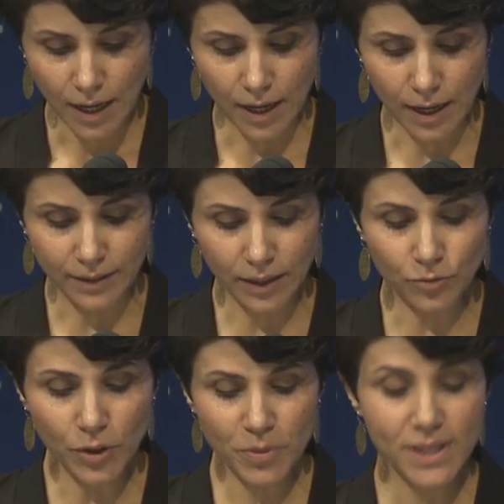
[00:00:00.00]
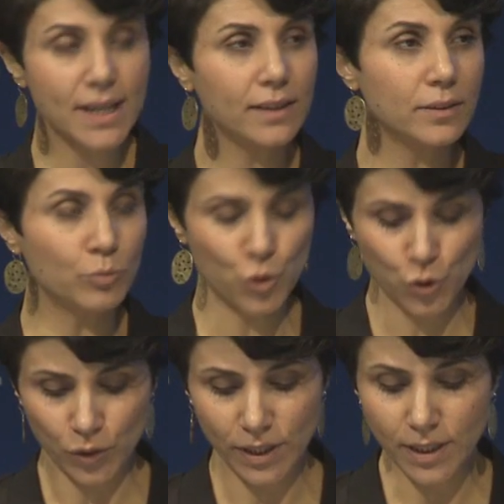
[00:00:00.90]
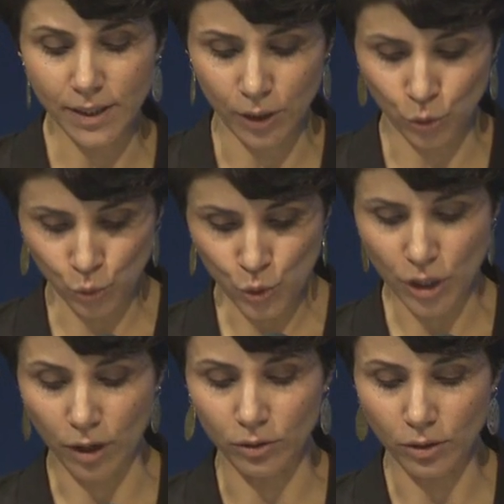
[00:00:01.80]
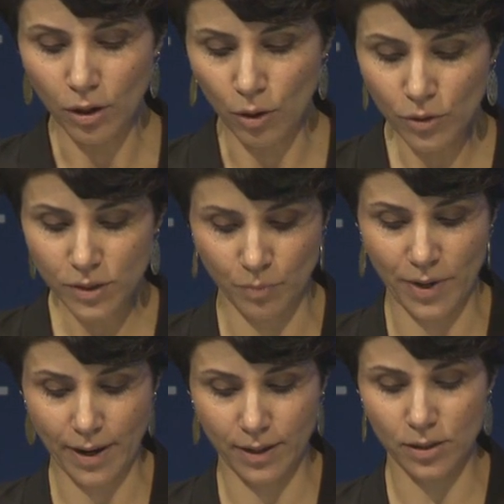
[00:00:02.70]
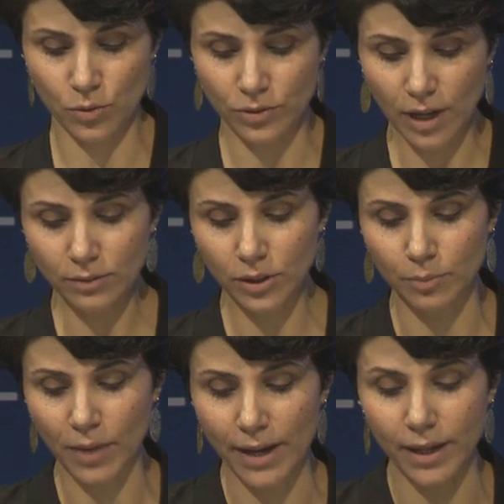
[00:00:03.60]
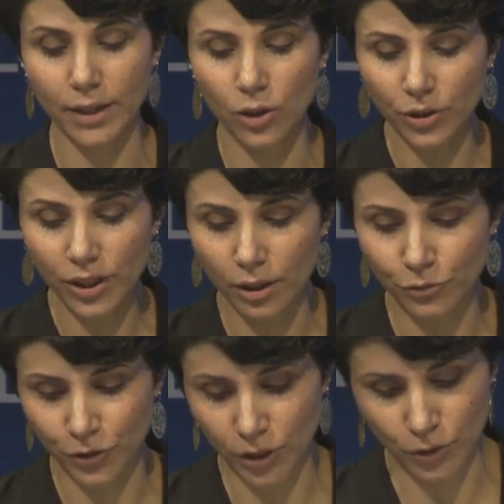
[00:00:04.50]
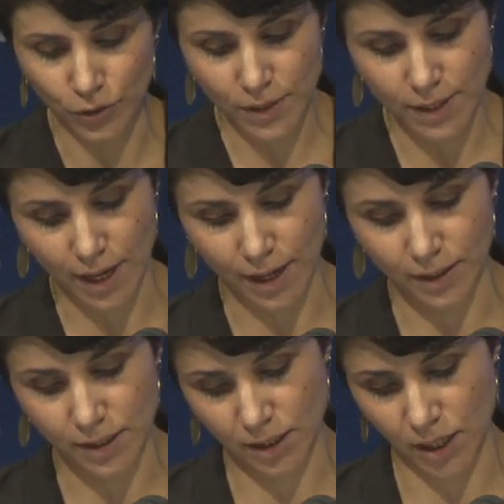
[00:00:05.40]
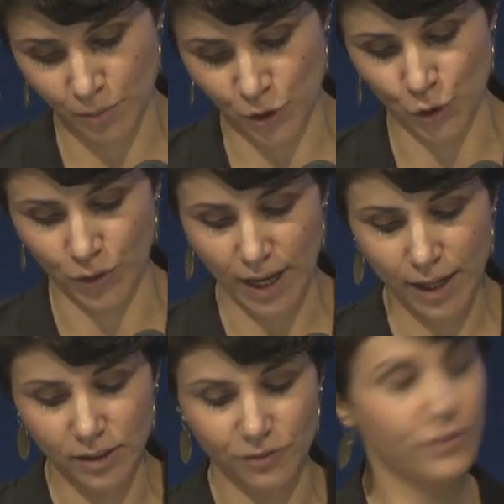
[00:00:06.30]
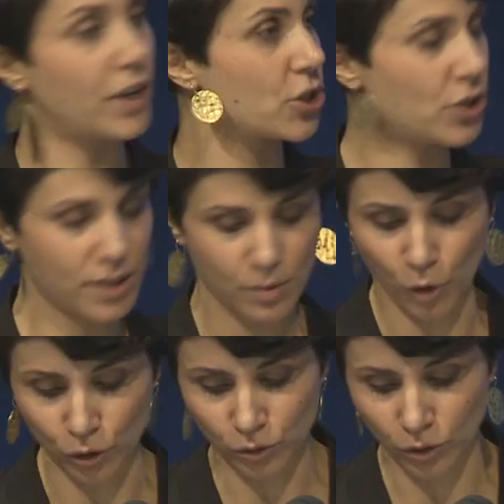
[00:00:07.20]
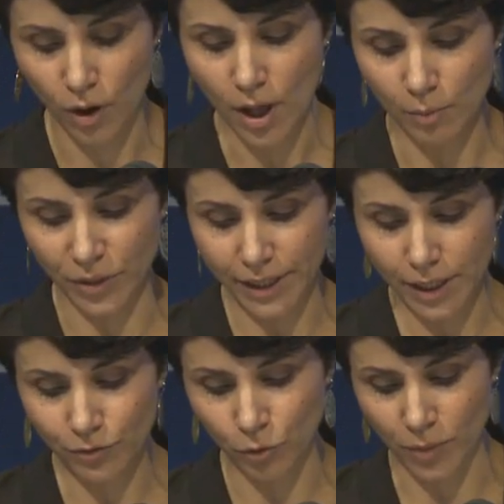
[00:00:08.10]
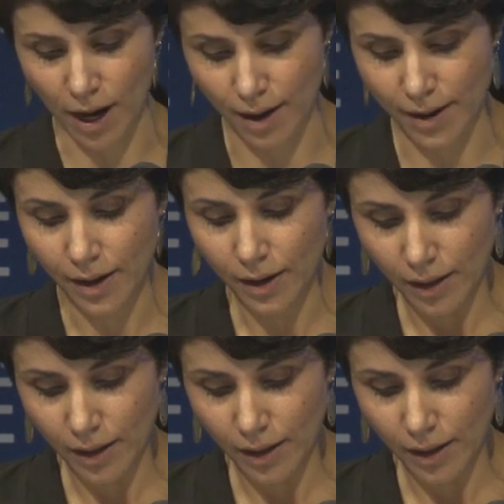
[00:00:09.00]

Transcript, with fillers: uh, that represent Mussolini, il duce, on horseback, surrounded by allegorical figures and description, like the fascist motto, believe, obey,